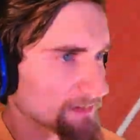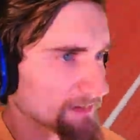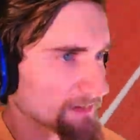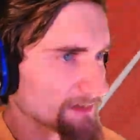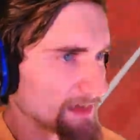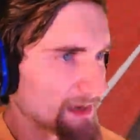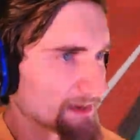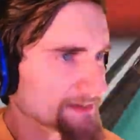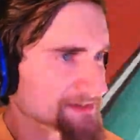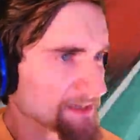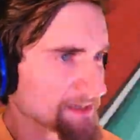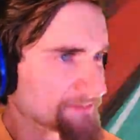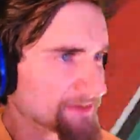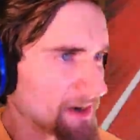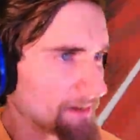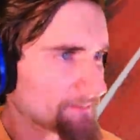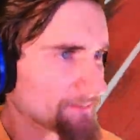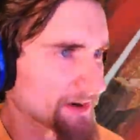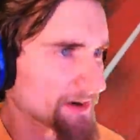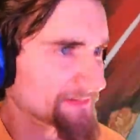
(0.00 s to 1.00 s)
Yeah, it's up
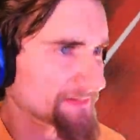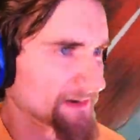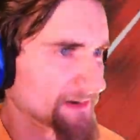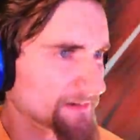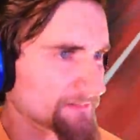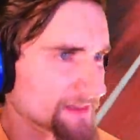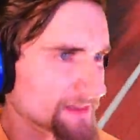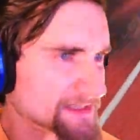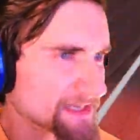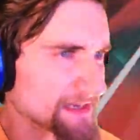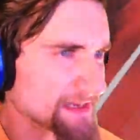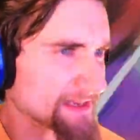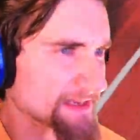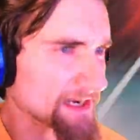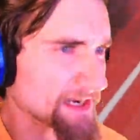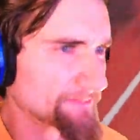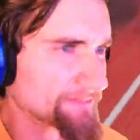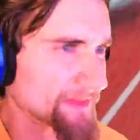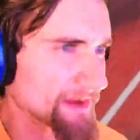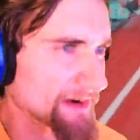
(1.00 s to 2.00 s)
top right there. That's how you get
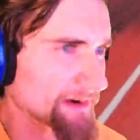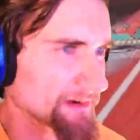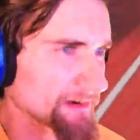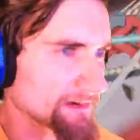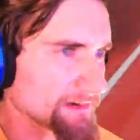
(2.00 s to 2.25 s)
up there.